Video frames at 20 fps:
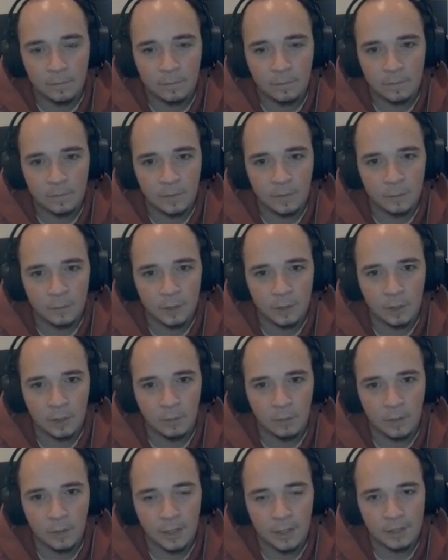There we
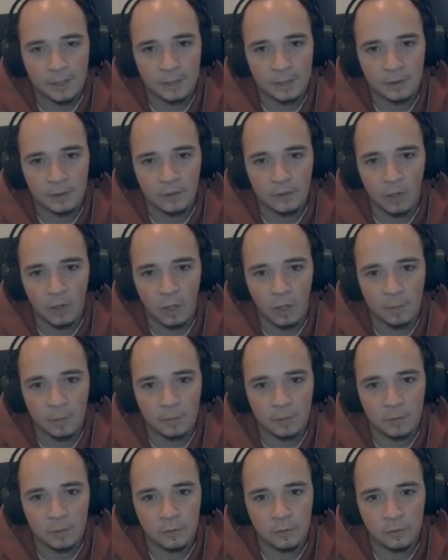go. And at the top,
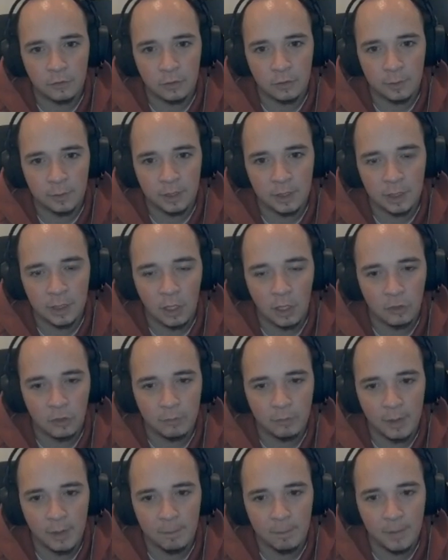there's going to be a large
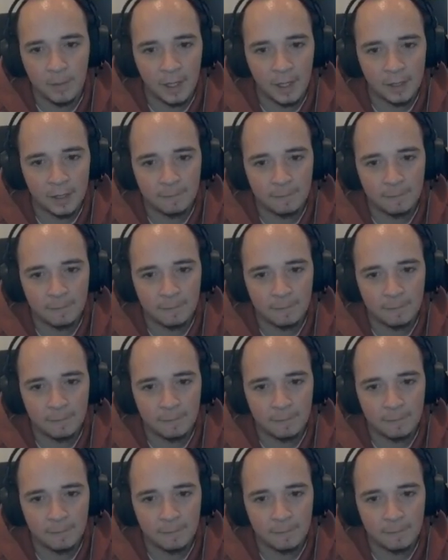med pack.